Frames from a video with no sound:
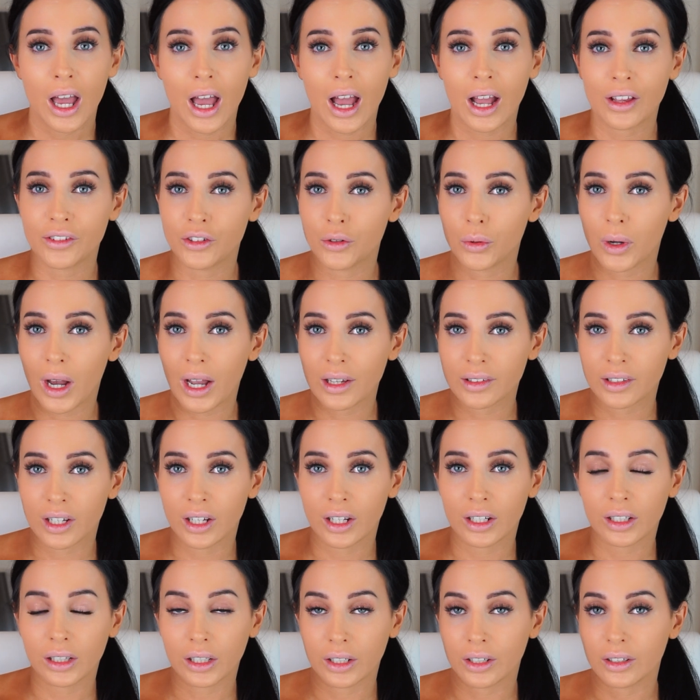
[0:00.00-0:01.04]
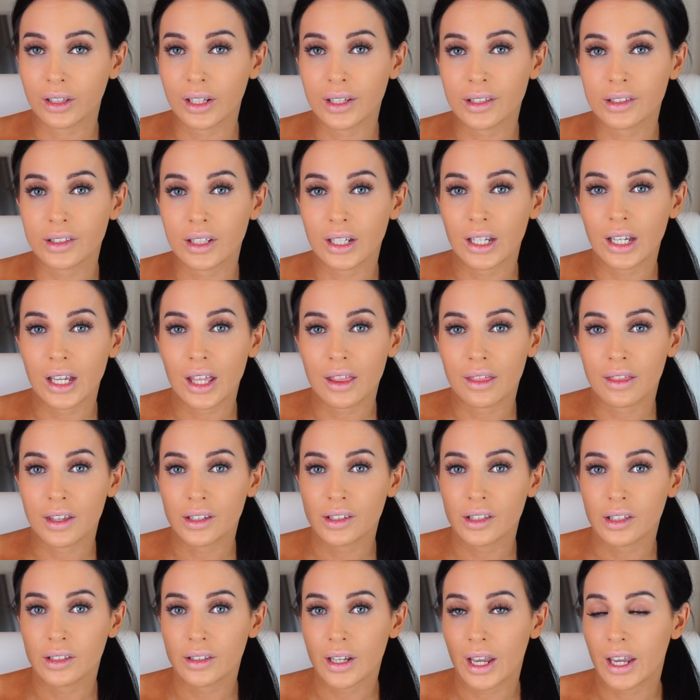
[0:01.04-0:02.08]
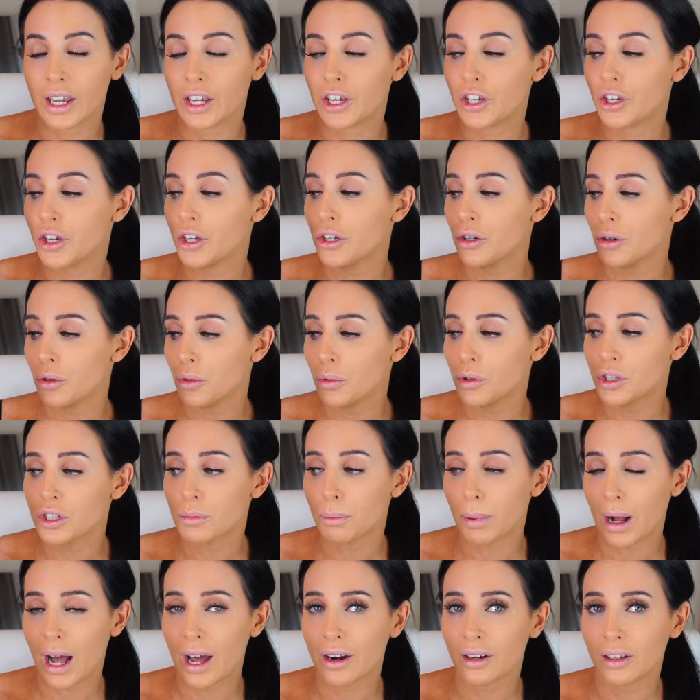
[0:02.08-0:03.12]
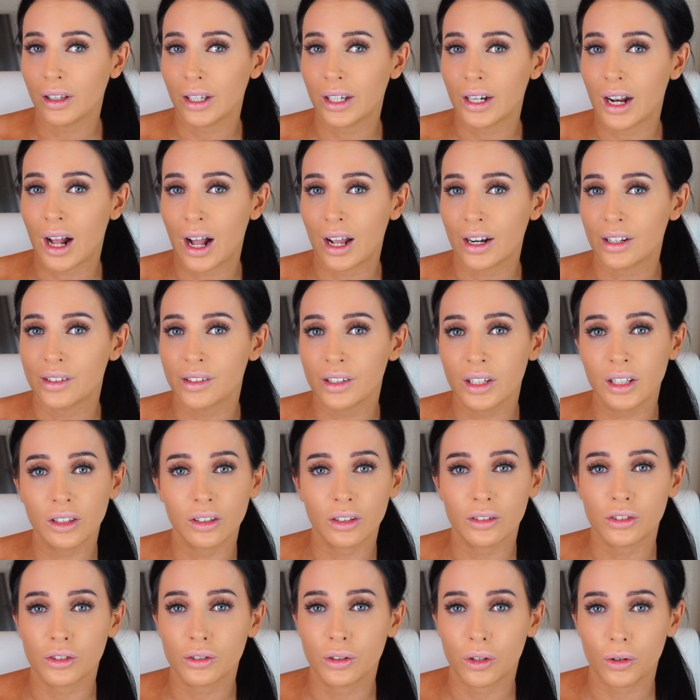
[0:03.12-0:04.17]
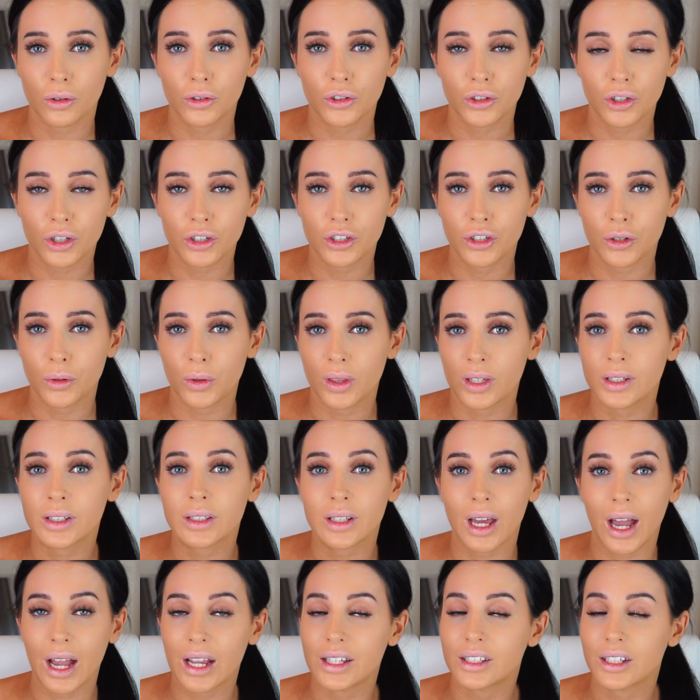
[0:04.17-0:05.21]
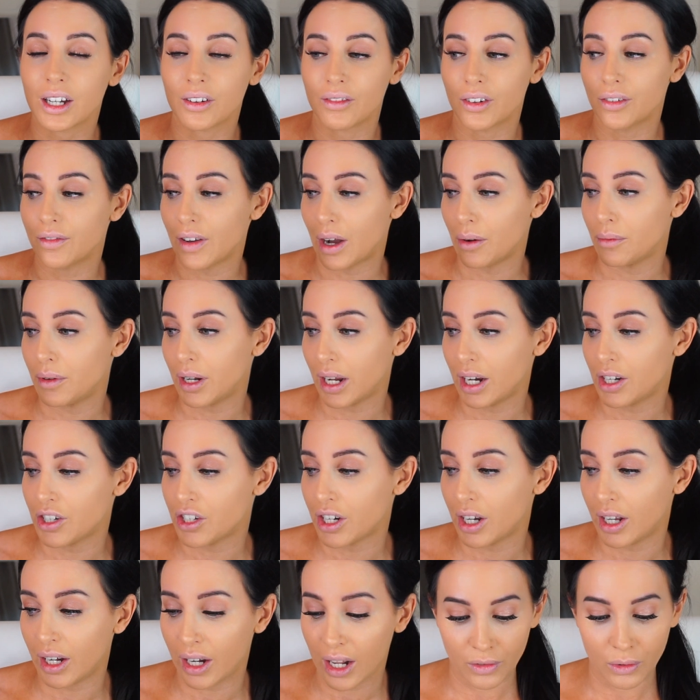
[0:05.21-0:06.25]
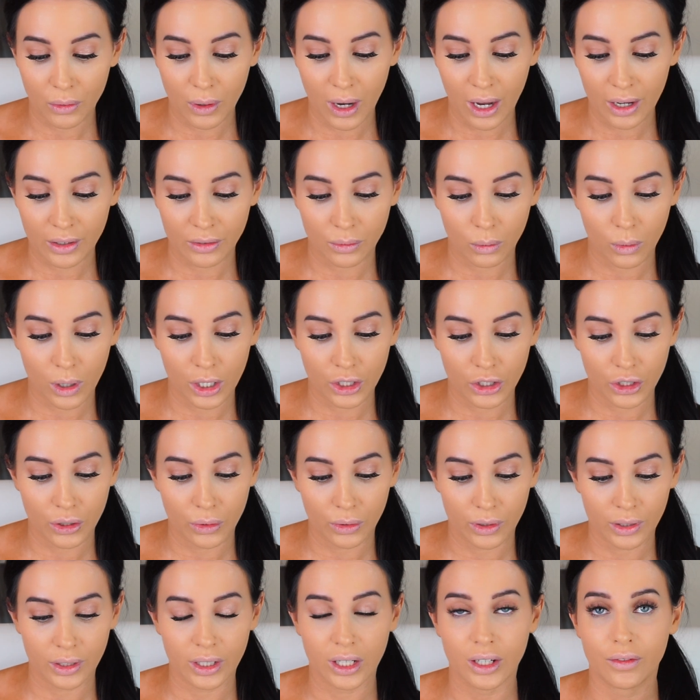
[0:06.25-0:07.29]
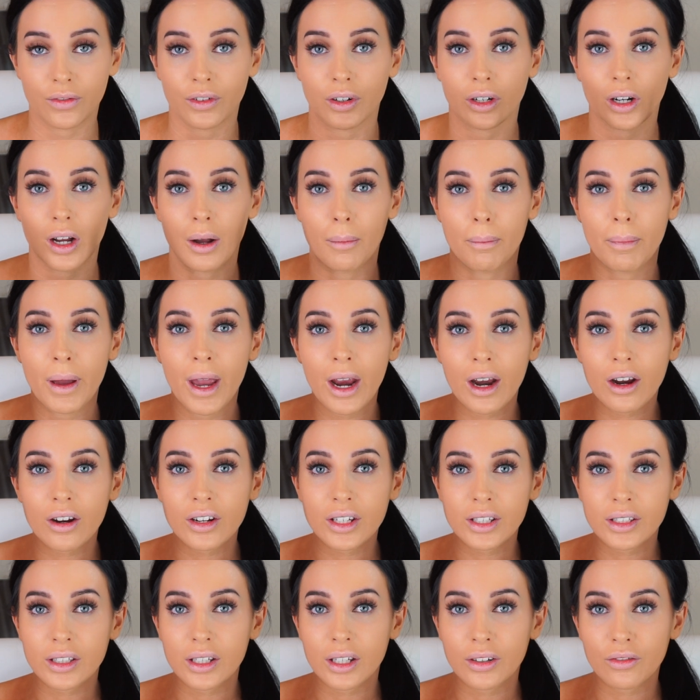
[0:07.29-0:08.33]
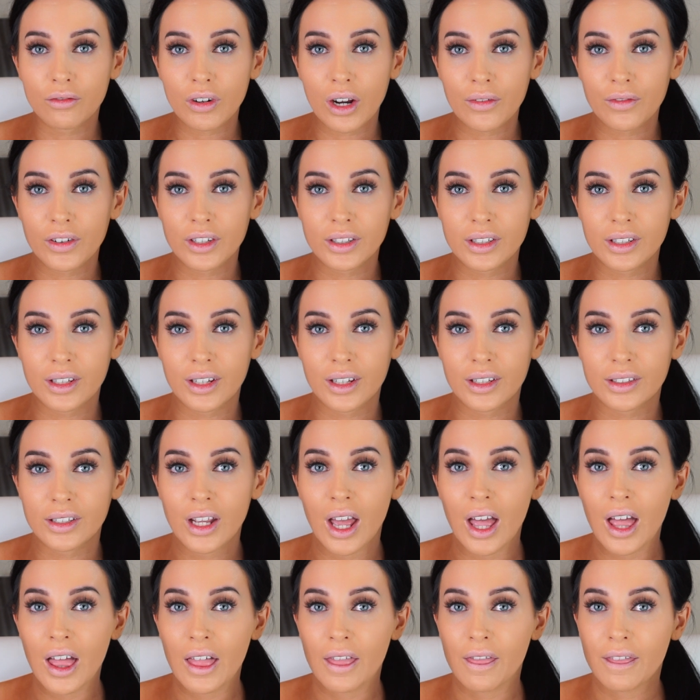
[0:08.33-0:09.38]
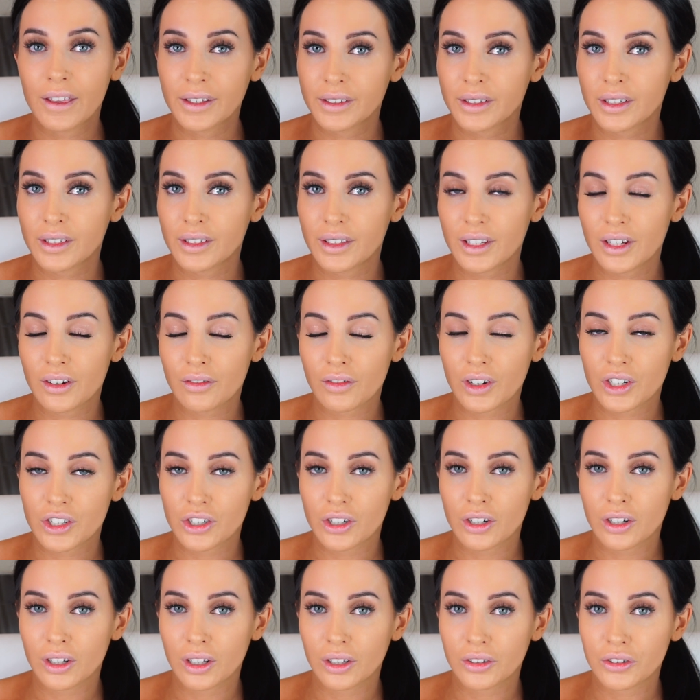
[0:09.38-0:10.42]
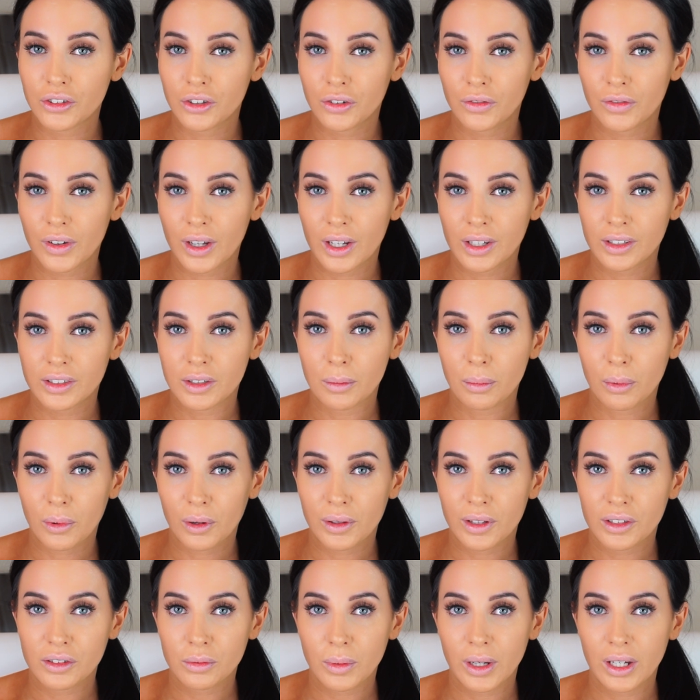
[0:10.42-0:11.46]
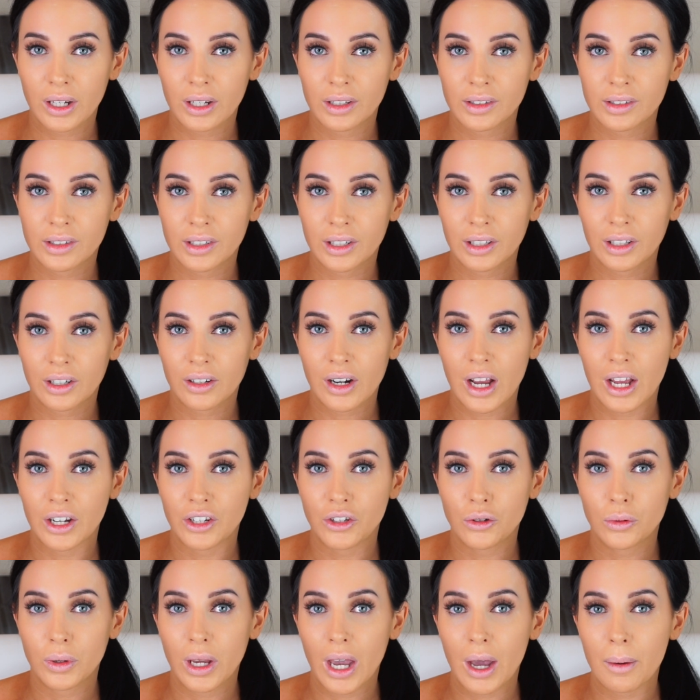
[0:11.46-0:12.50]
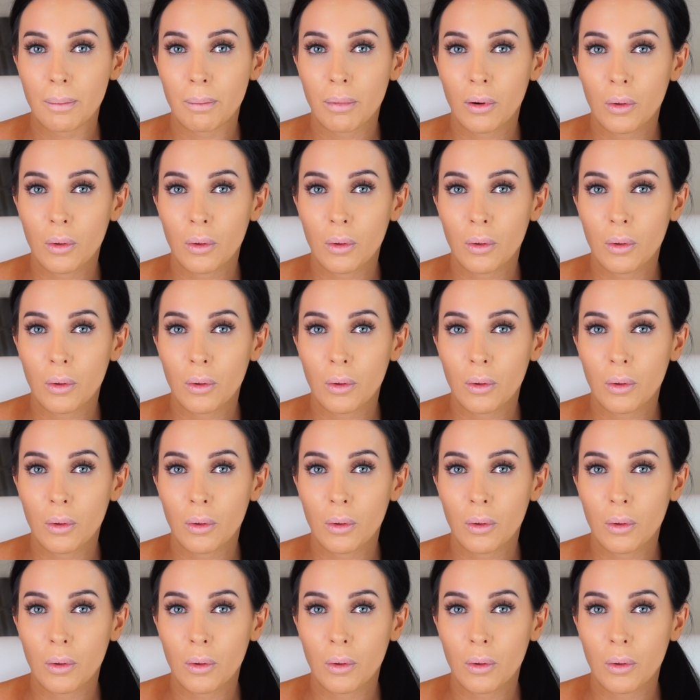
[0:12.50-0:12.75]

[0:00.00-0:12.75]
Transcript: As you guys can clearly see, this is a huge bottle. It honestly looks closer to the size of a foundation. If you guys want to see for comparison references, this is the original Too Faced Born This Way concealer, and you get